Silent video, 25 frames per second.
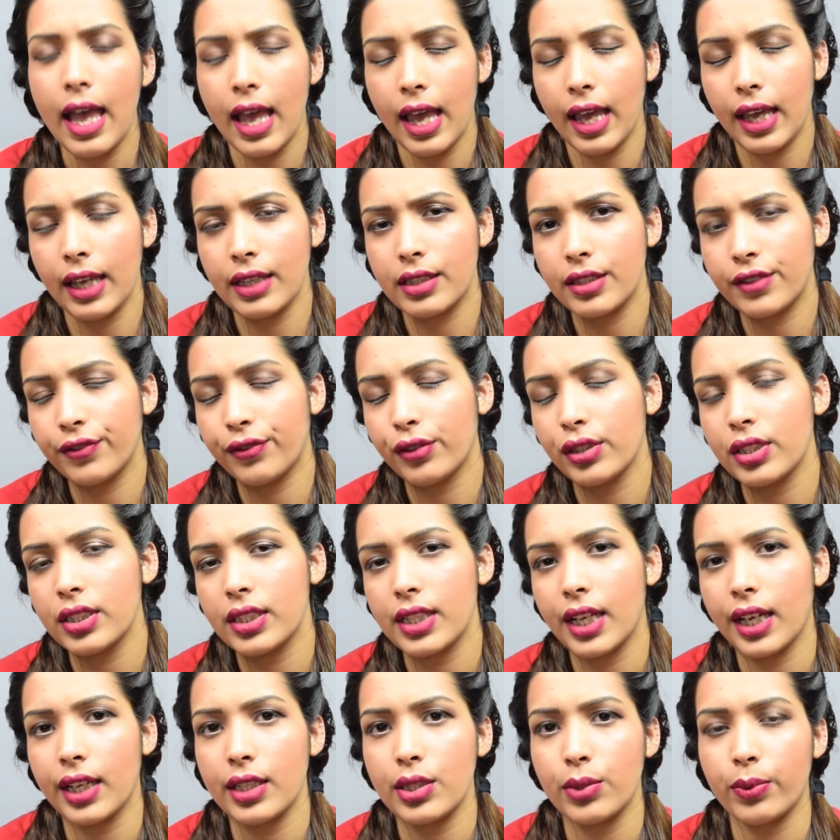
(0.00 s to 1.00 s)
it's for the
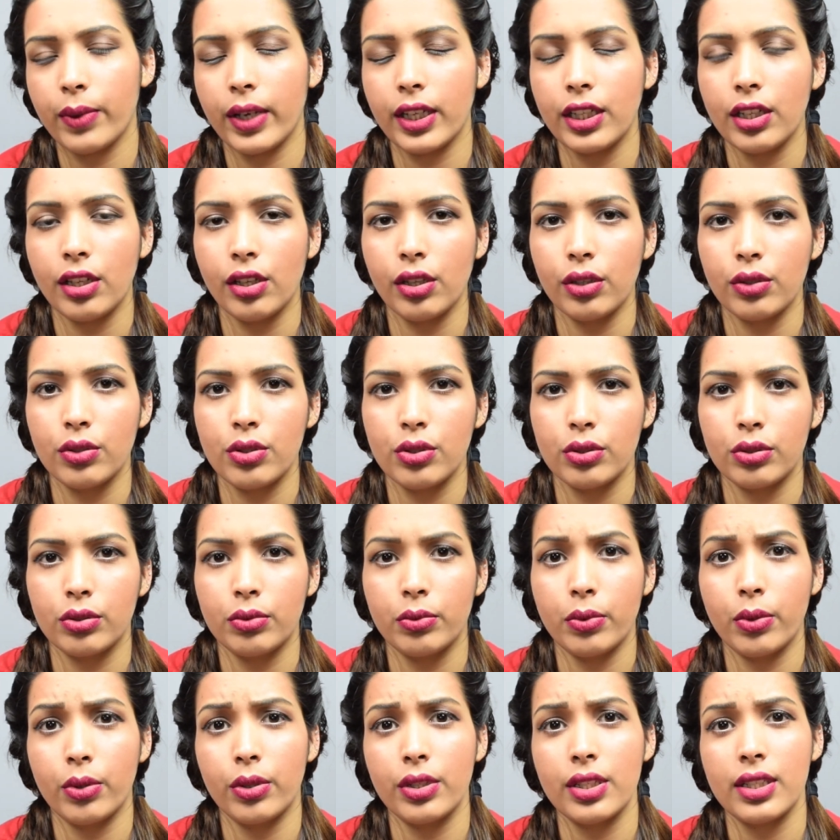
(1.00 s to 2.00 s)
days when you don't
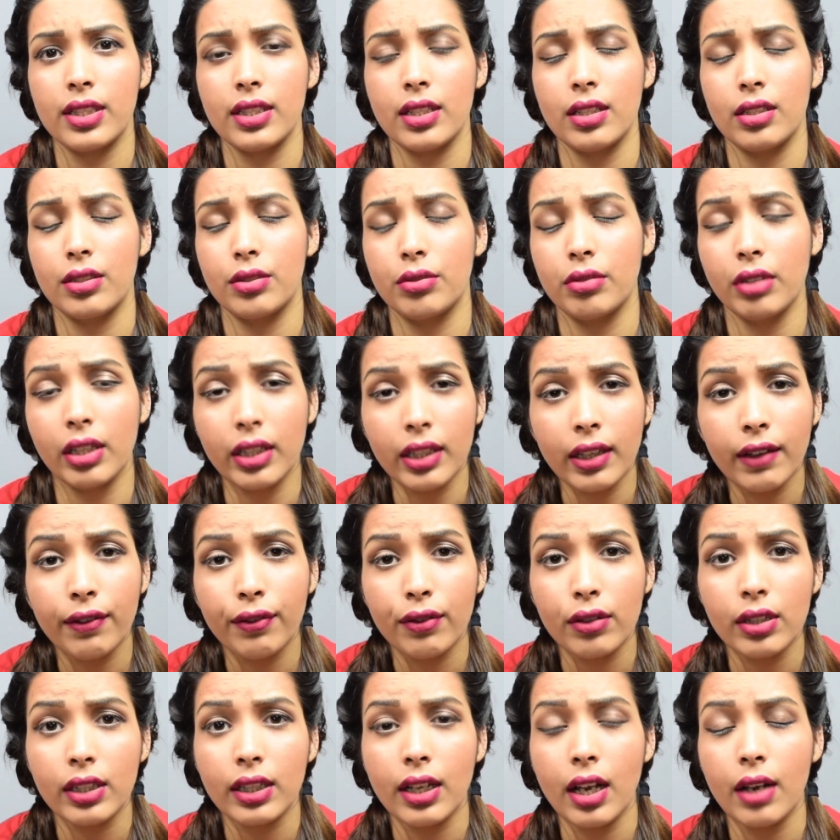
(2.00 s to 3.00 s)
want a really
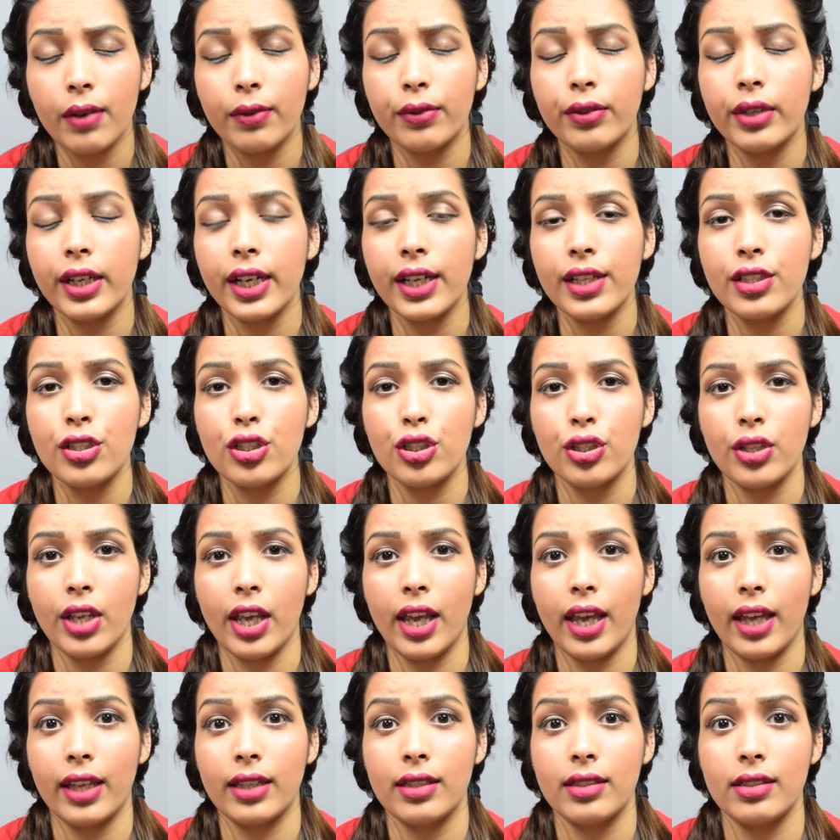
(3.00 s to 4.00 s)
full coverage
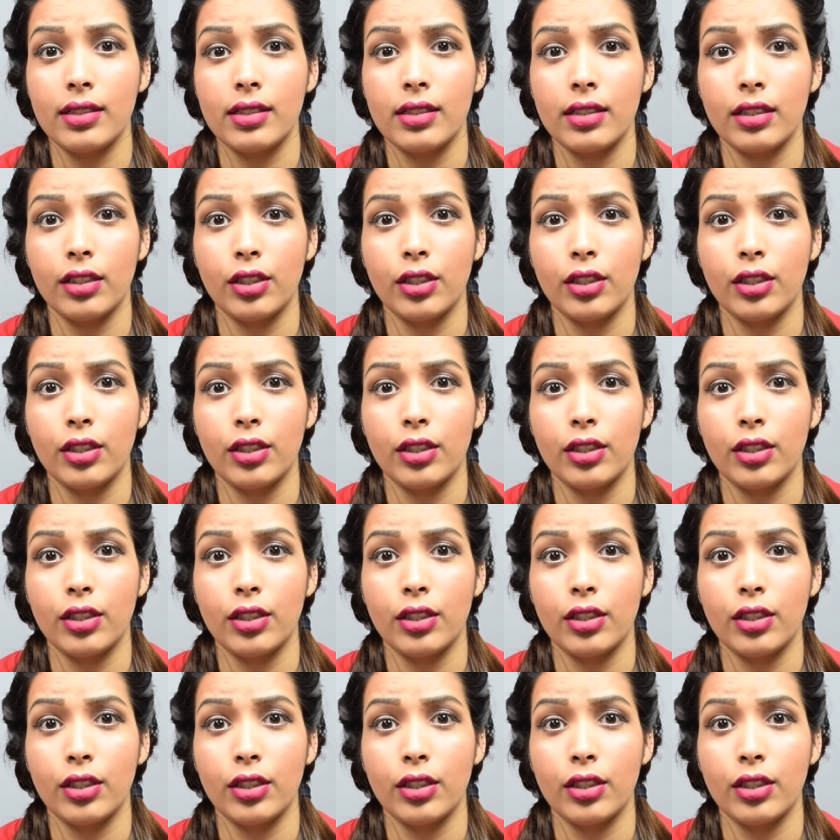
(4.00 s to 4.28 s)
and